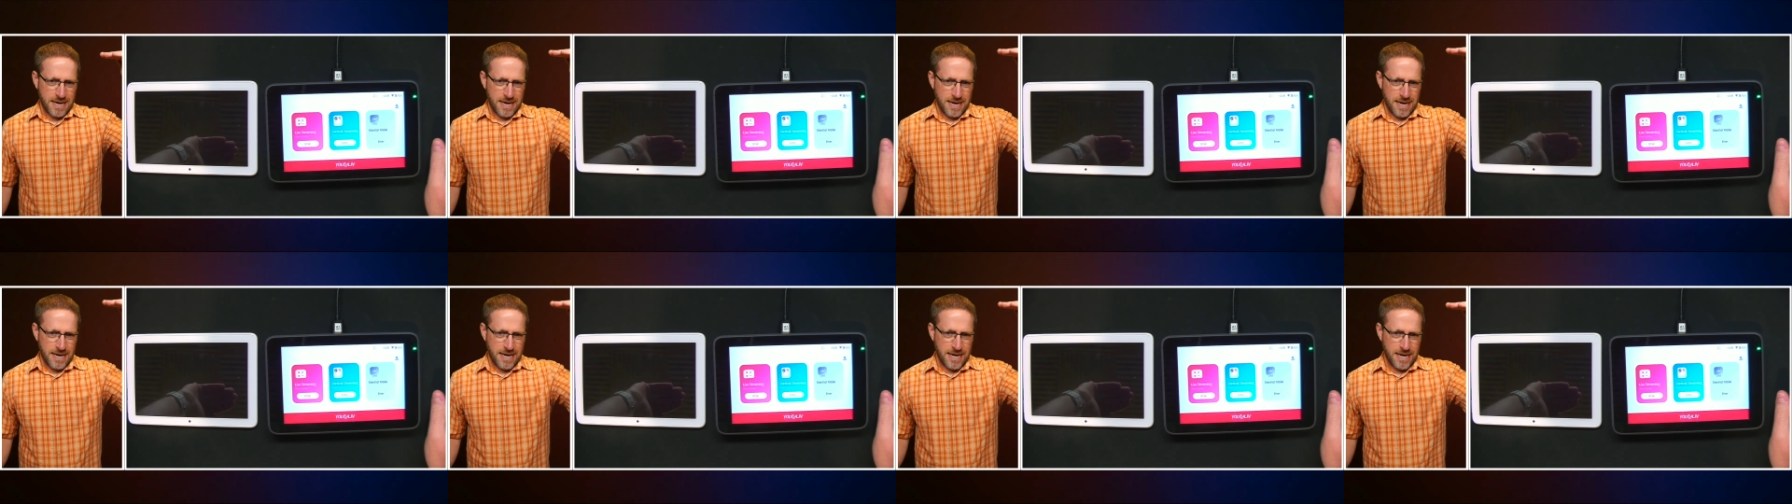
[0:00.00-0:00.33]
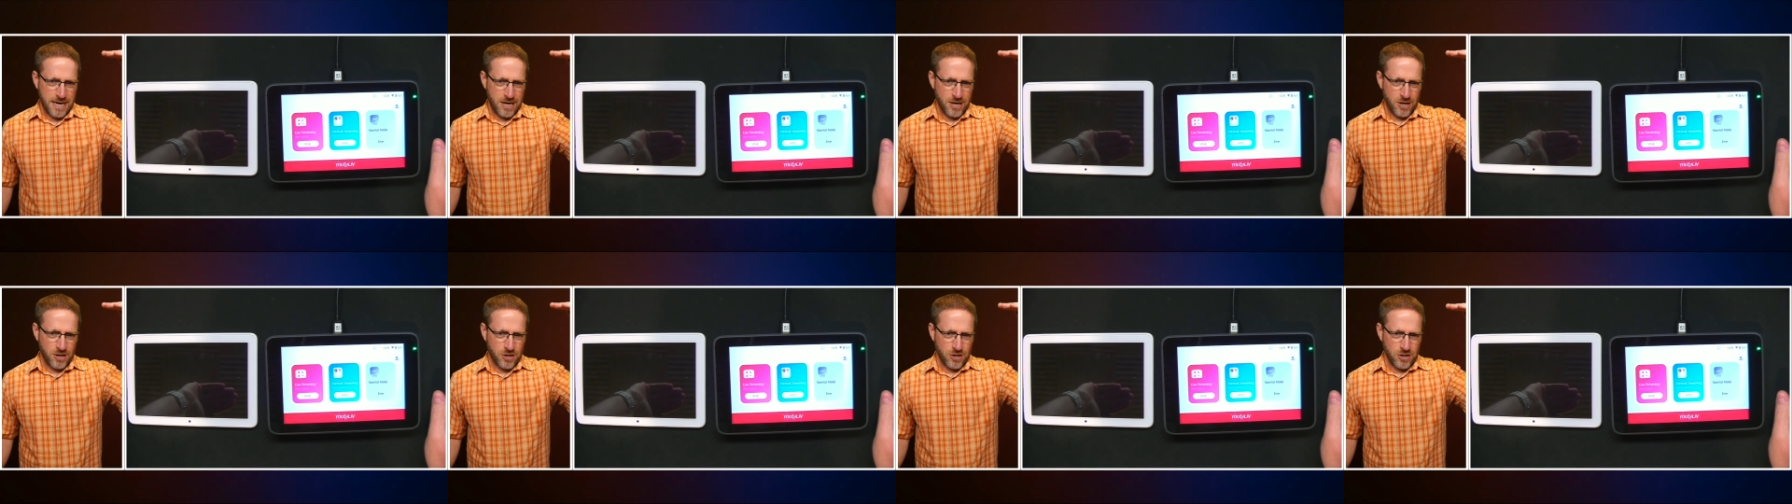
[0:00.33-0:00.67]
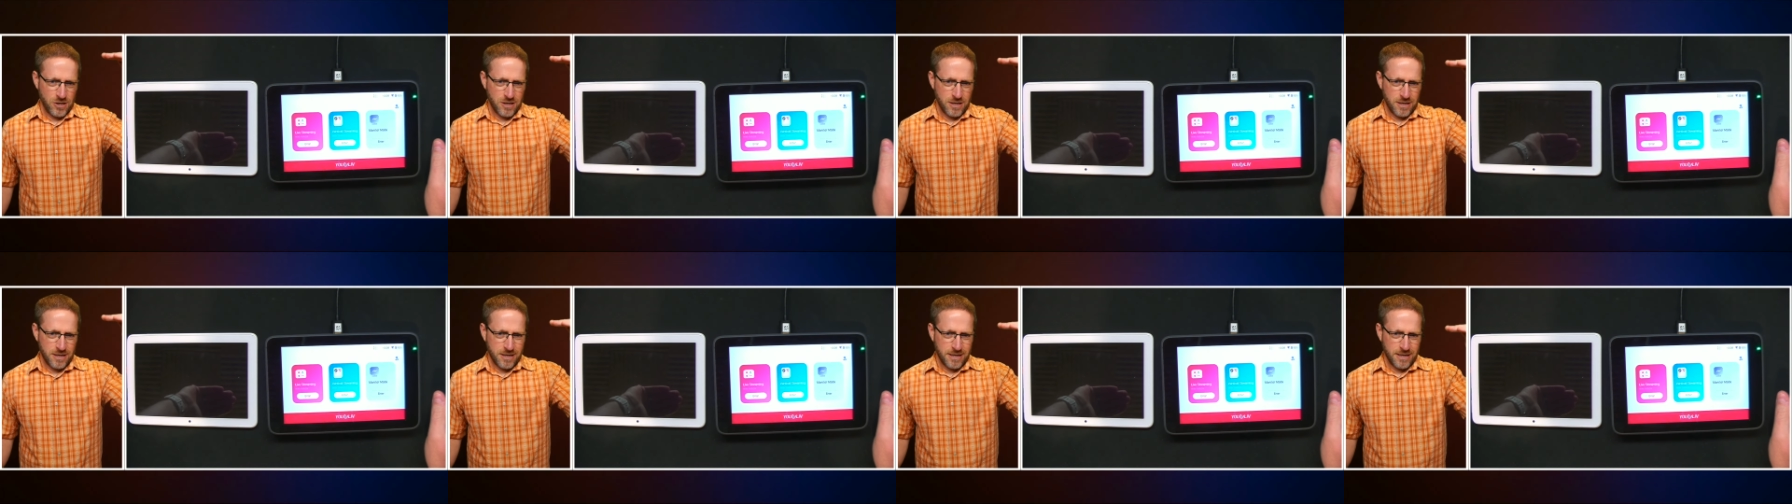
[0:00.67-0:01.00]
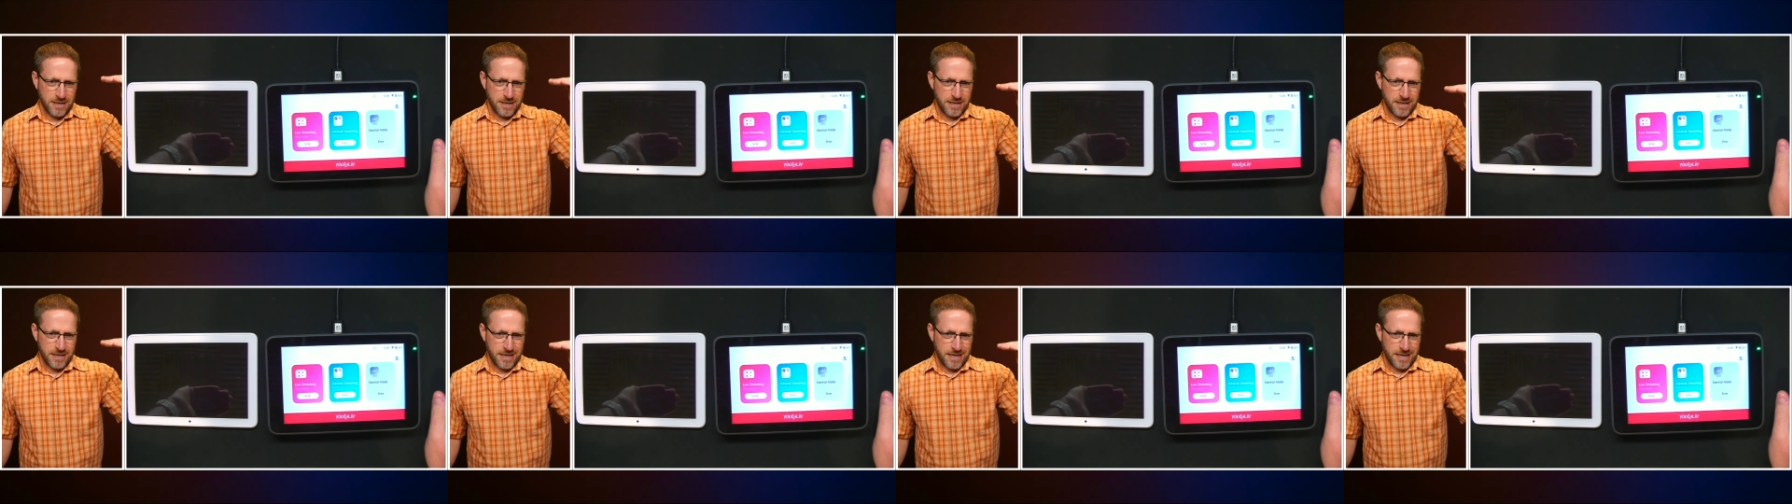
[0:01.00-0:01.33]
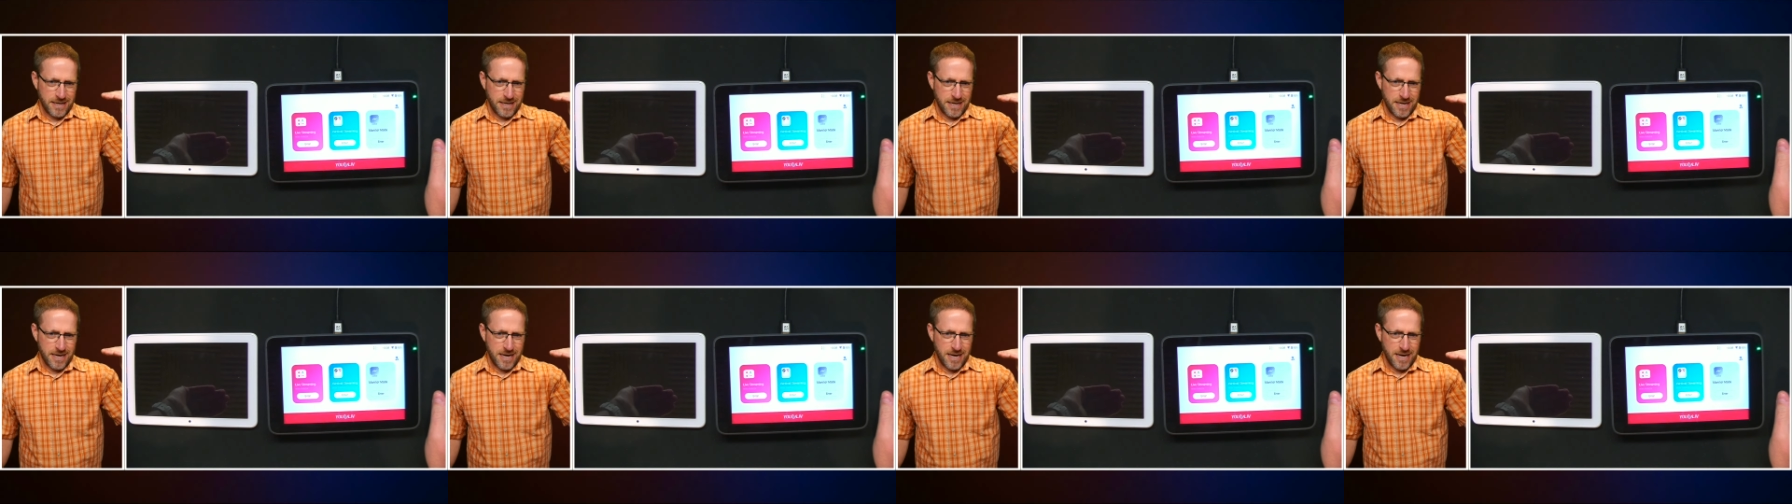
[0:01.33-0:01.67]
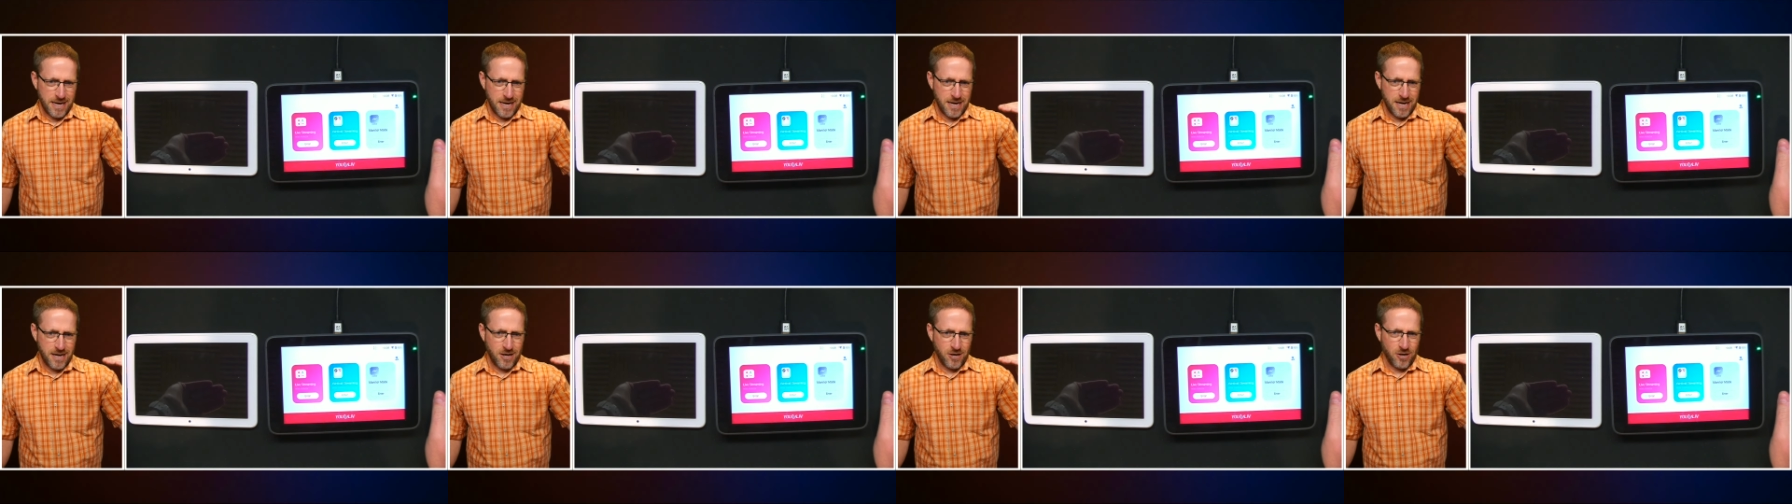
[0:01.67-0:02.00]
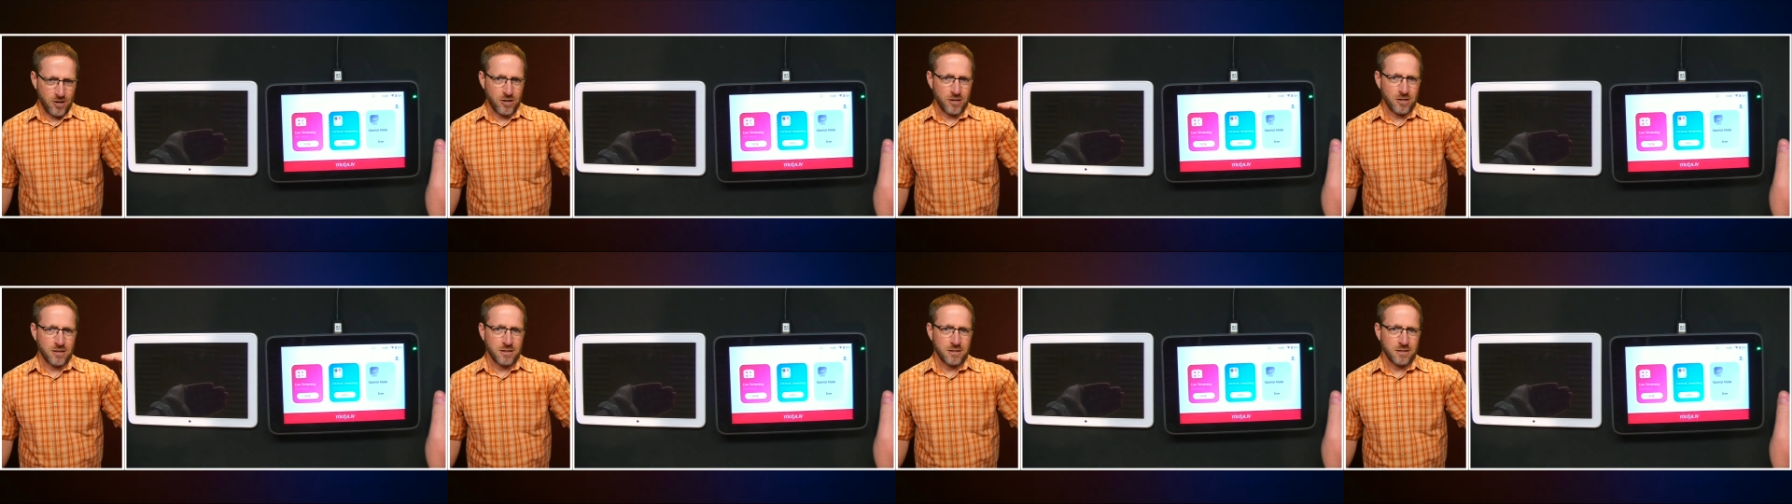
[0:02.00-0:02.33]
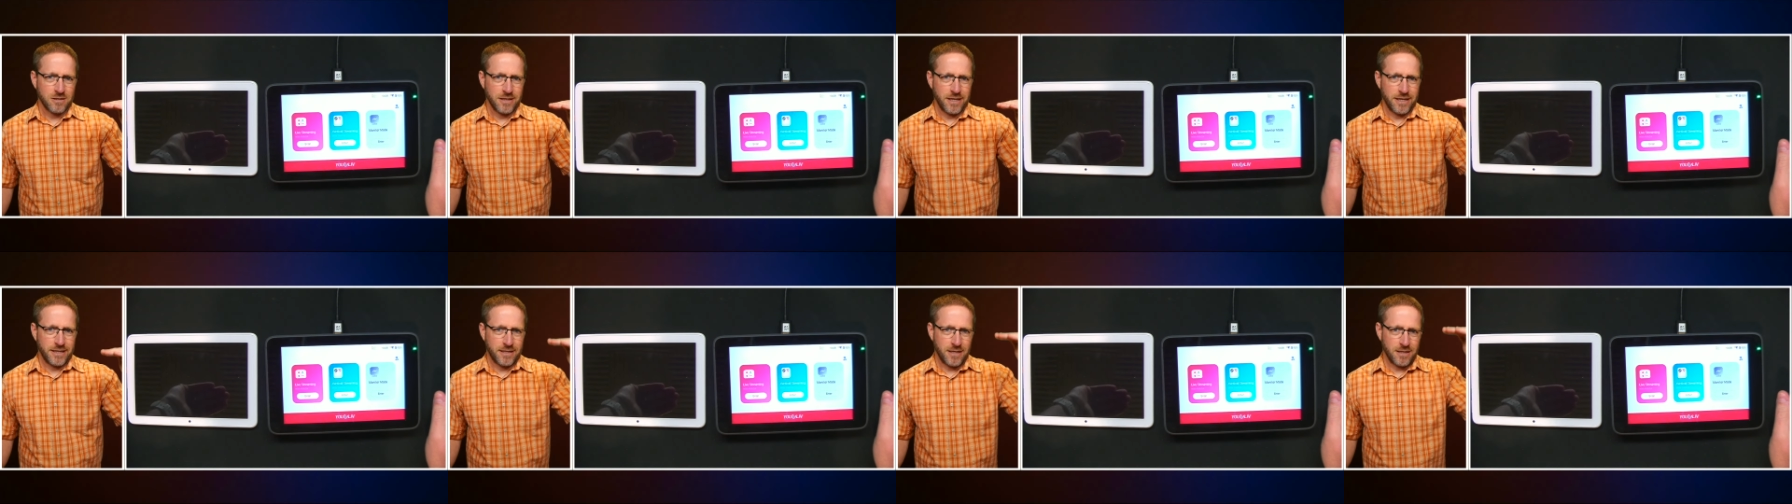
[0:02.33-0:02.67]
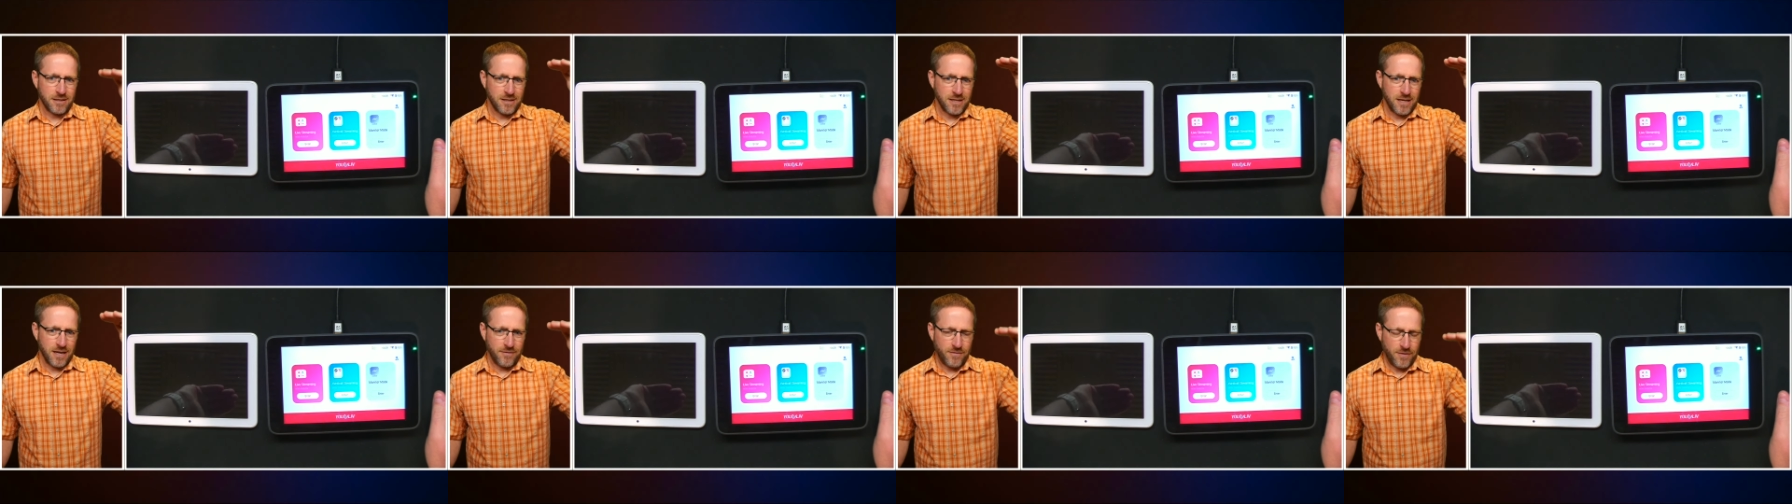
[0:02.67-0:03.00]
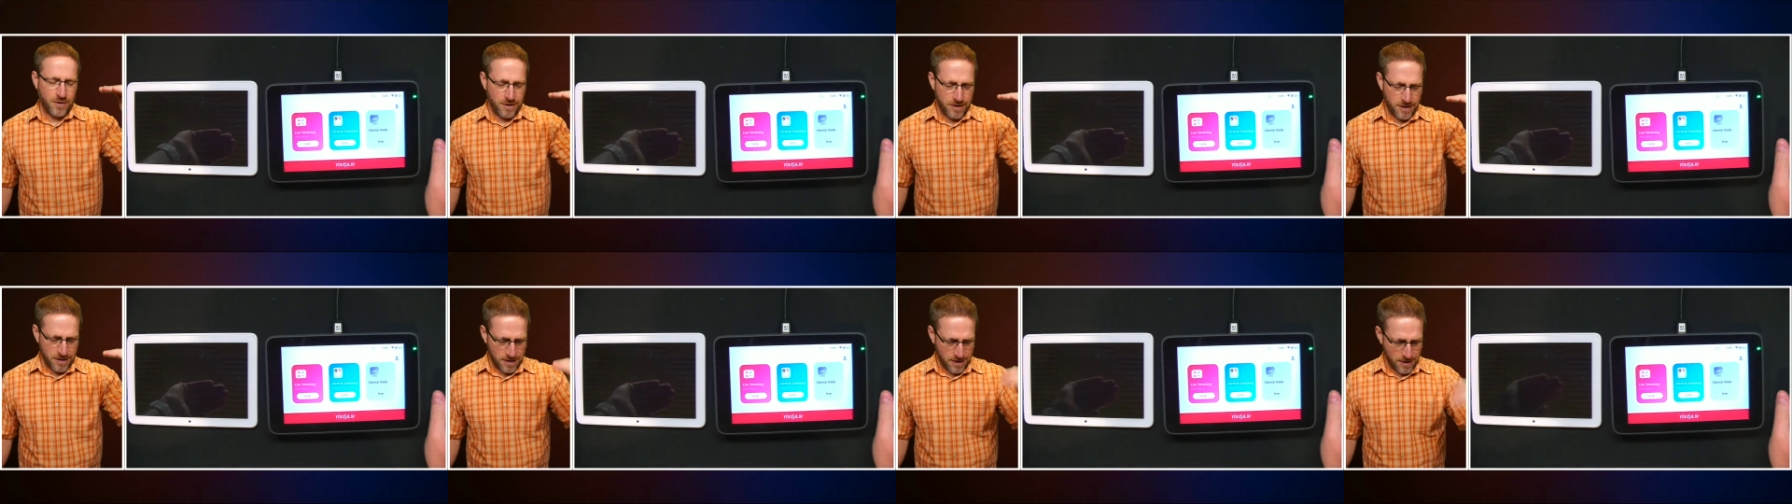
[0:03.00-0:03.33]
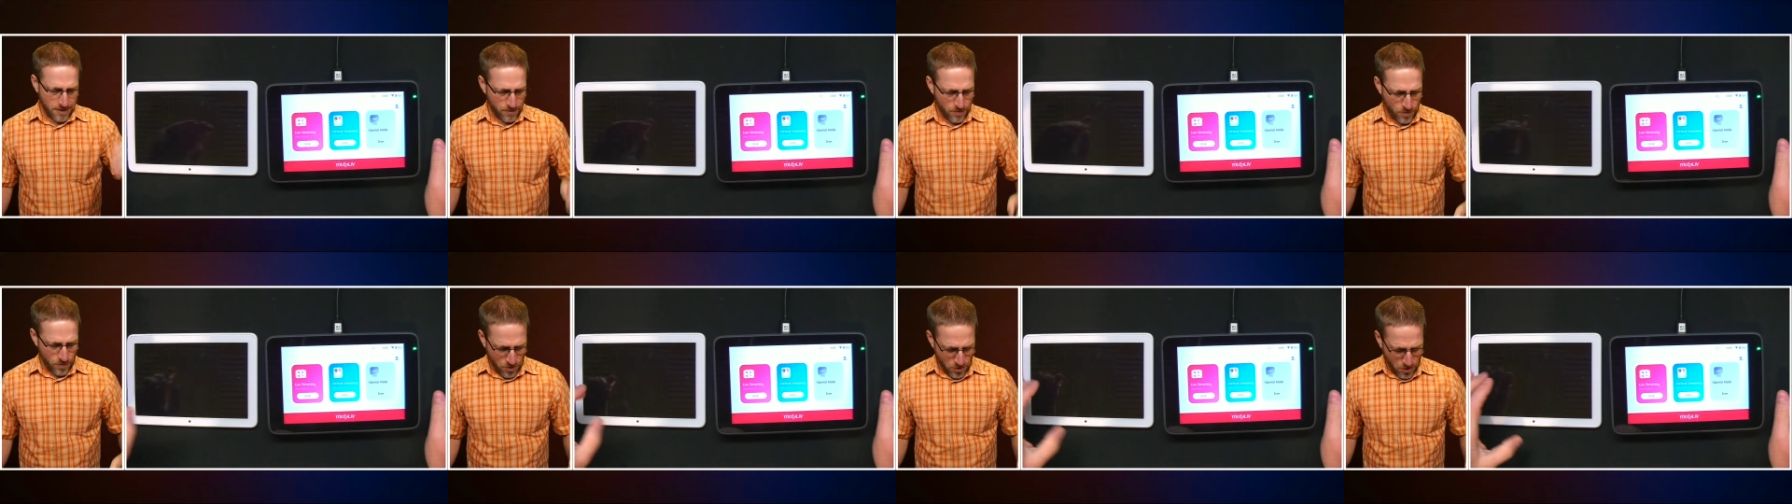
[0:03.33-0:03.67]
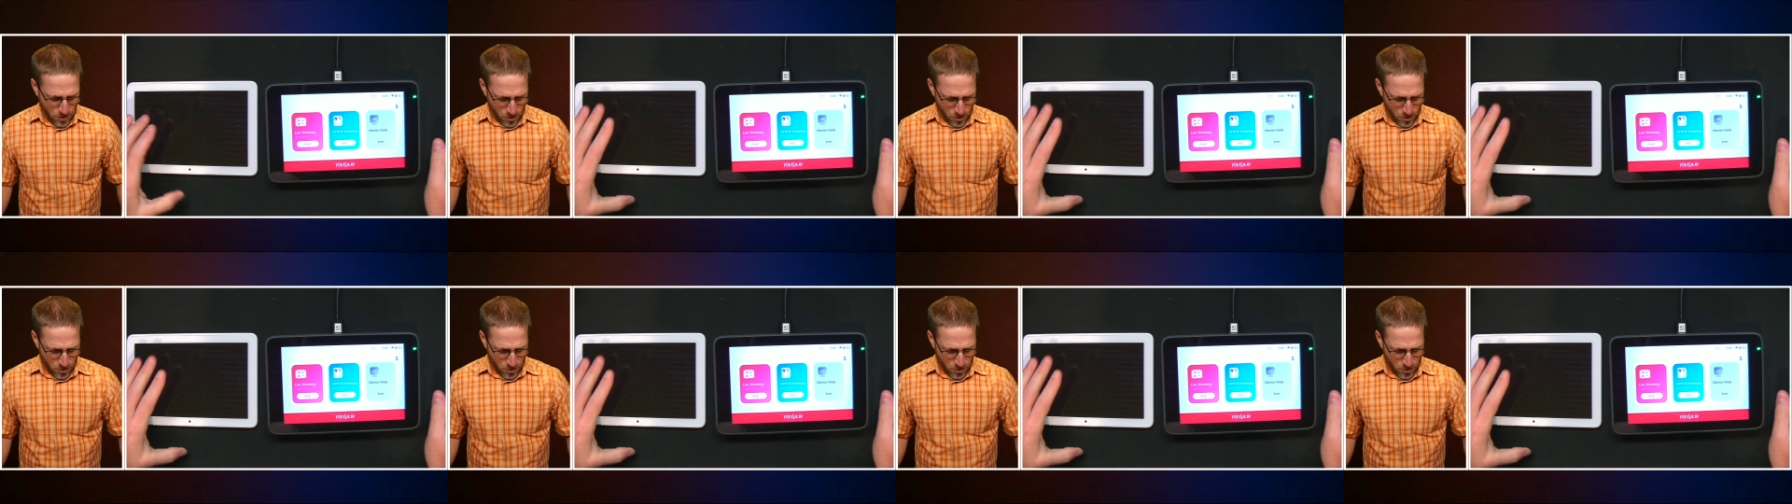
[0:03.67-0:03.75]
here and here. It doesn't get very dim.